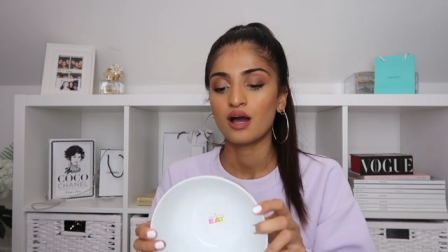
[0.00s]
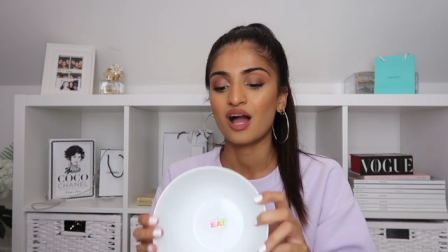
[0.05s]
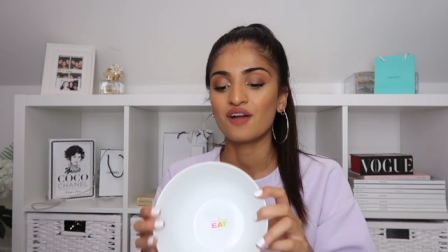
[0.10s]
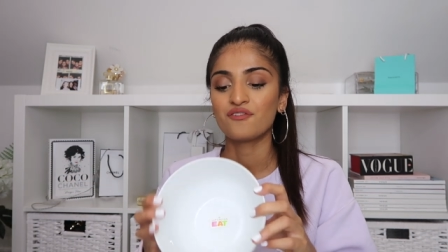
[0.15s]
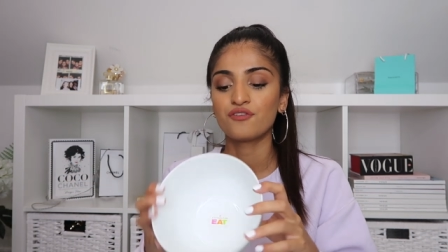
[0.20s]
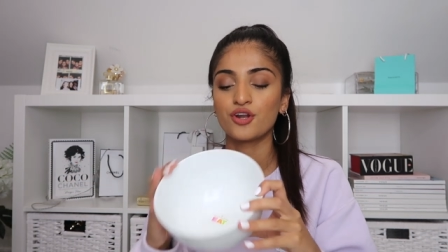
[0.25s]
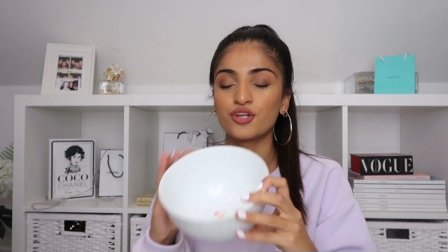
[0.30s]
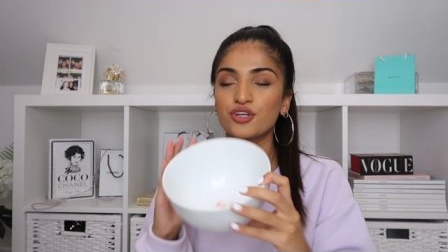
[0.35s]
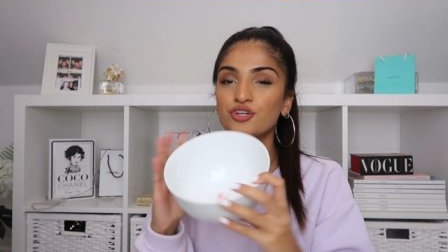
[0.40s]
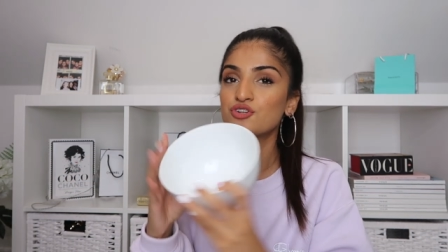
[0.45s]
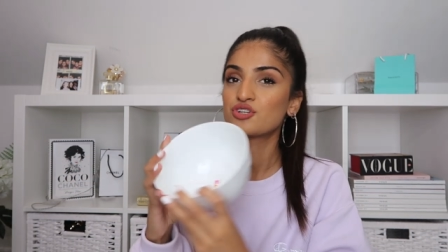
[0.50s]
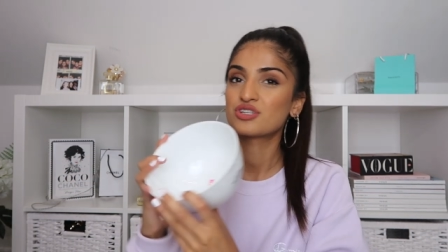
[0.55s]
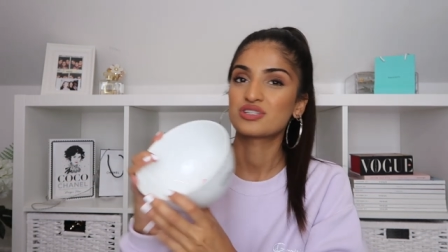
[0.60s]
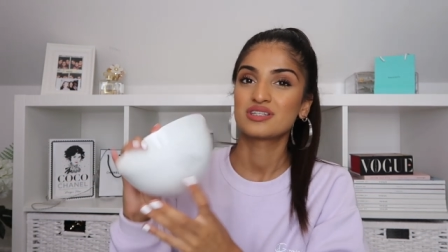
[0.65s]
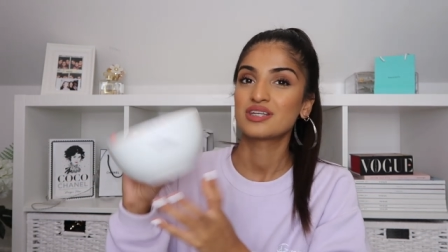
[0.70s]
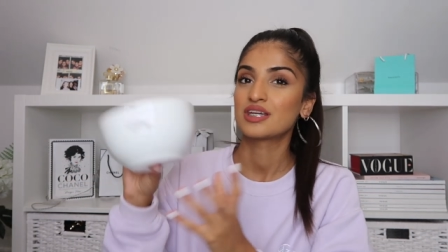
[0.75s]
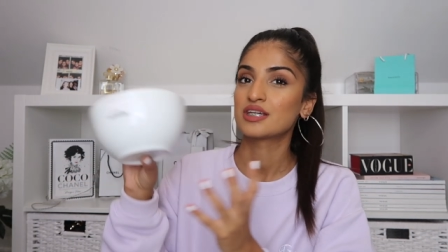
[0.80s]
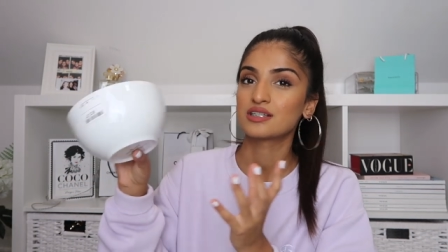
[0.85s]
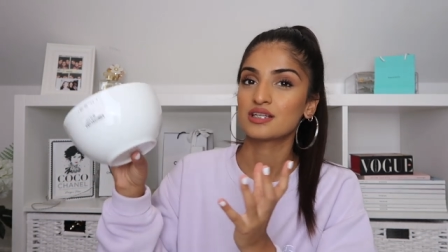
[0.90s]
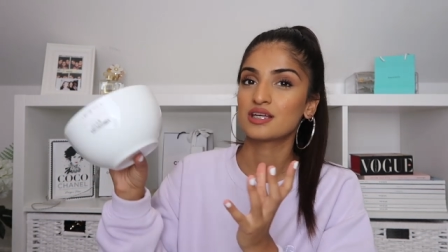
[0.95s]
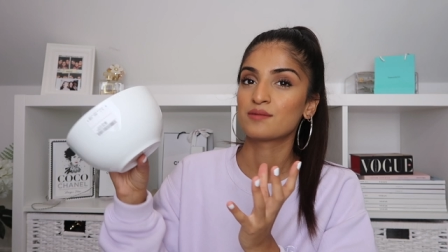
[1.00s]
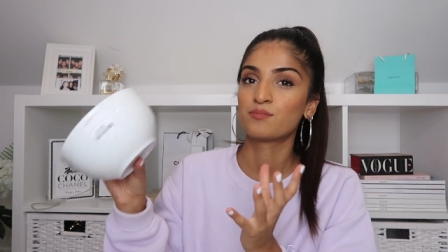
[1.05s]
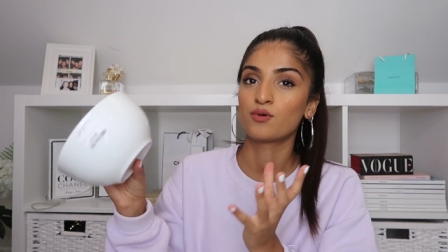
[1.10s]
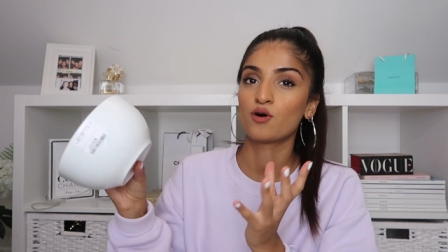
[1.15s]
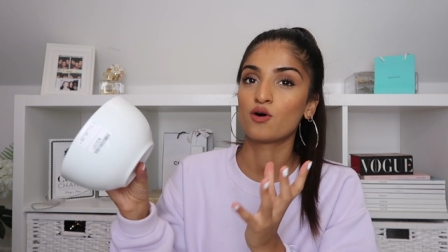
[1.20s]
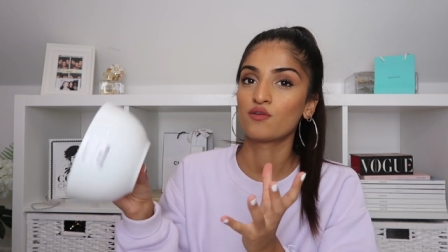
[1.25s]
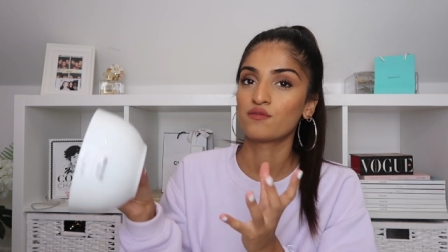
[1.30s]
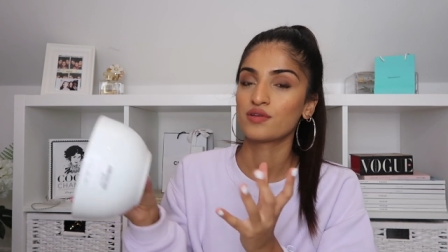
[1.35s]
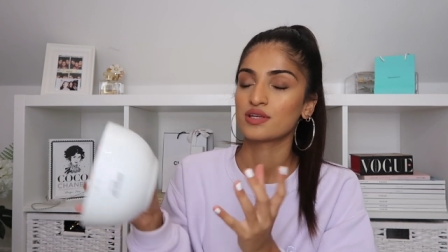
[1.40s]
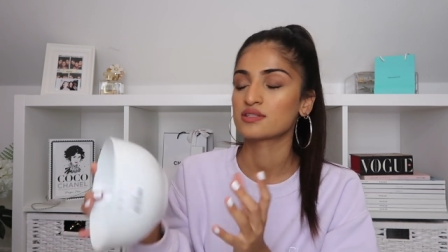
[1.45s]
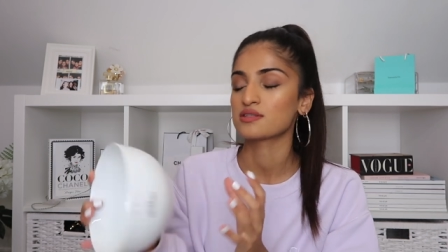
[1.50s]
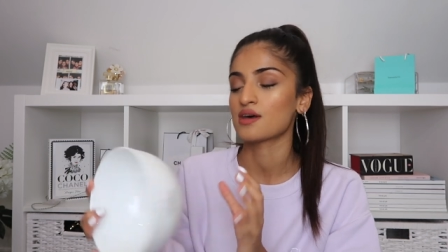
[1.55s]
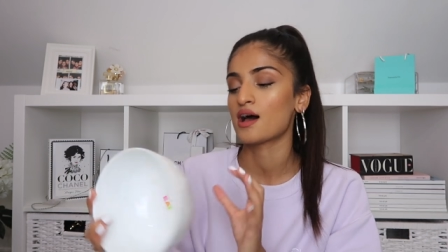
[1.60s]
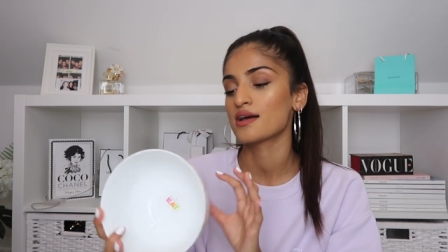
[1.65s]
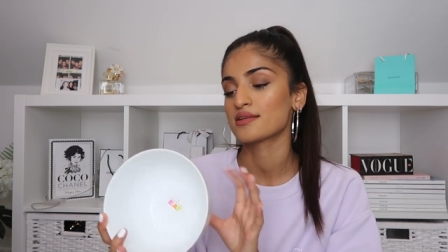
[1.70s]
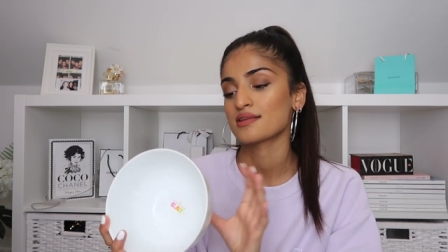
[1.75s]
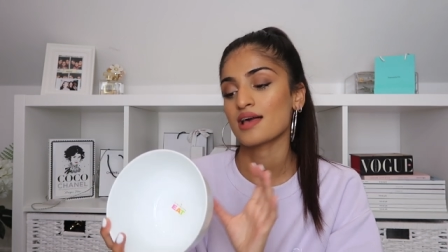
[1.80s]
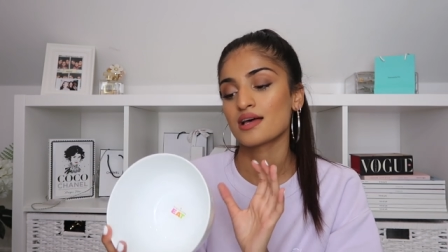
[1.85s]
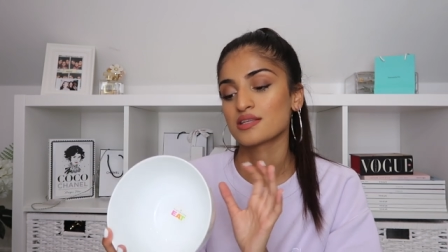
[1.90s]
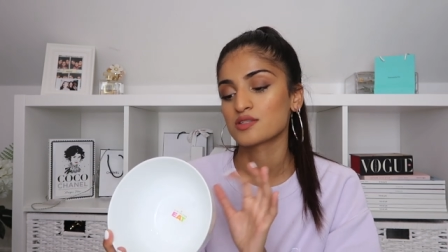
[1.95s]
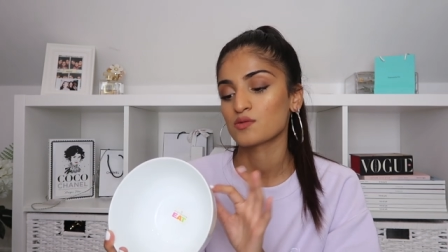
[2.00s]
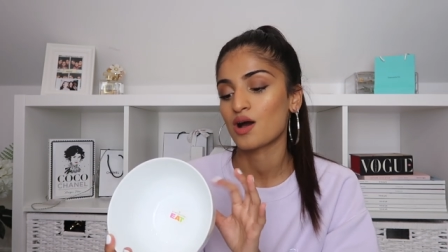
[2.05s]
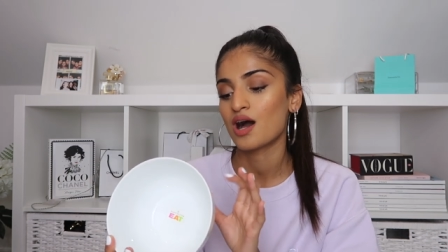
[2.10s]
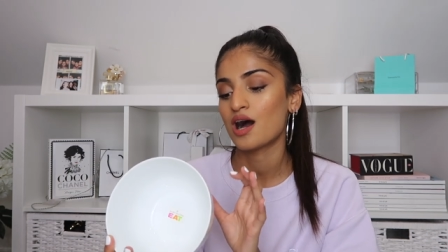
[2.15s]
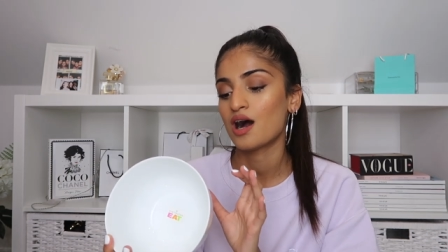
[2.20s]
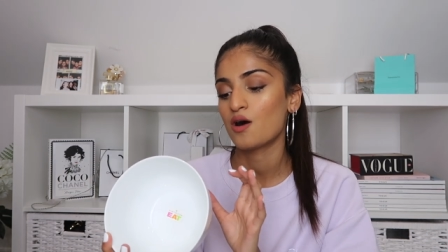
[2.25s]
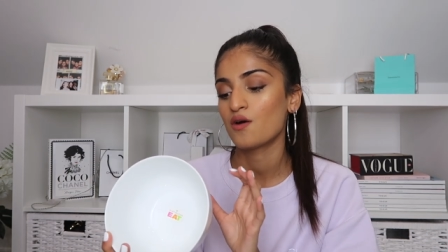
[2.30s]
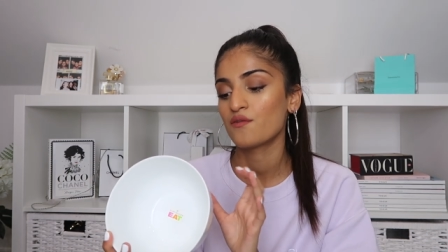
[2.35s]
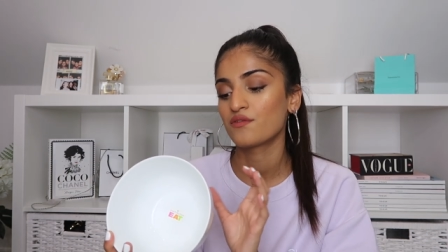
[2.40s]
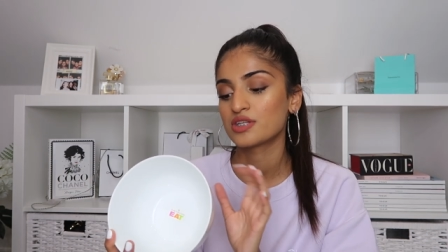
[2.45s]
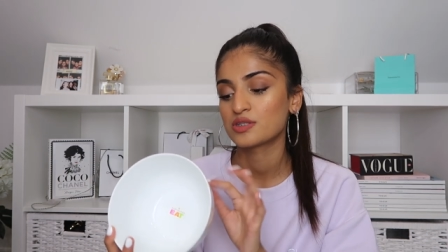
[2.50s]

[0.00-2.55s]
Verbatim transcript: I feel like you just need a bowl this size as well.